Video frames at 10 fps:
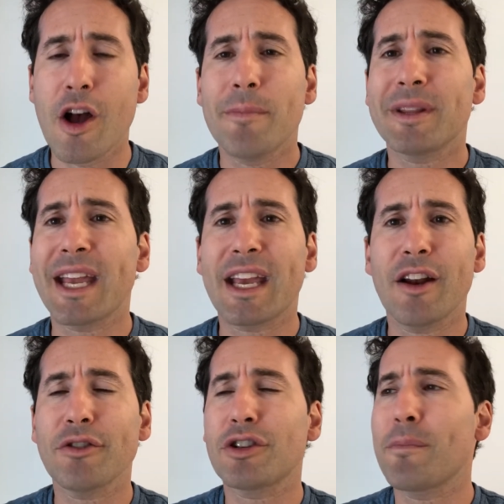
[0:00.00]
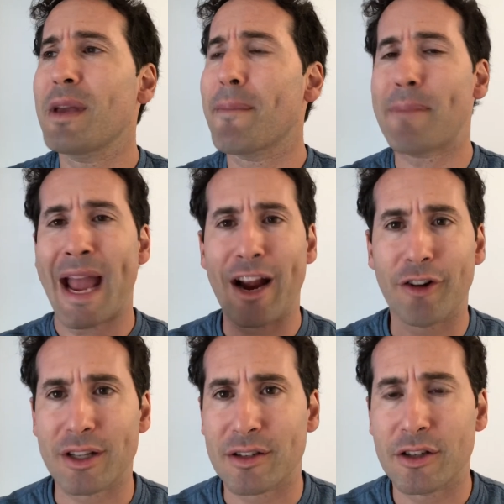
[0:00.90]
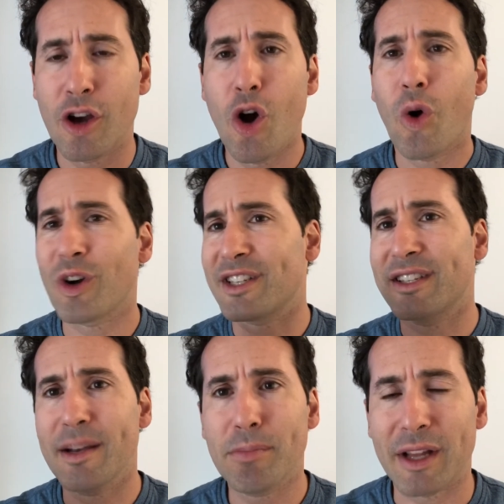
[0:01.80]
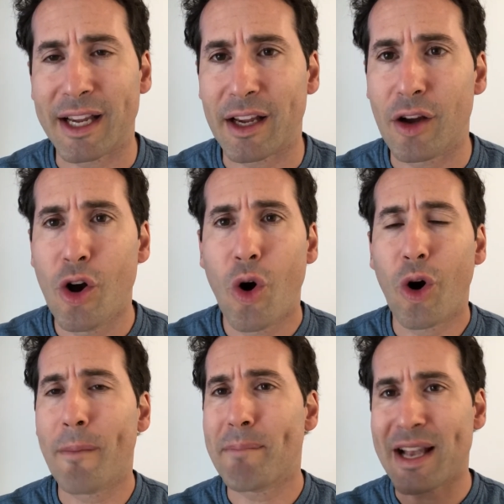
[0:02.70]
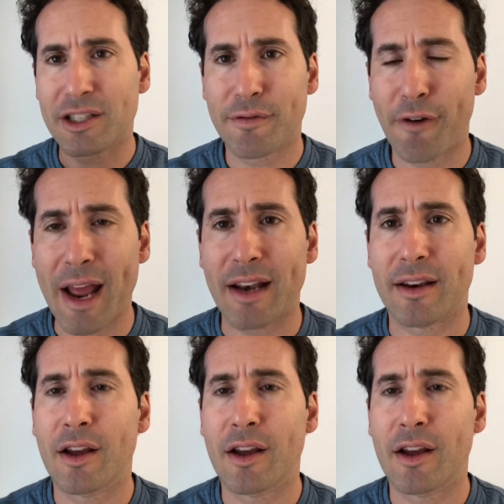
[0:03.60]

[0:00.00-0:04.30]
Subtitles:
But they can also be a parent or a sibling or a best friend.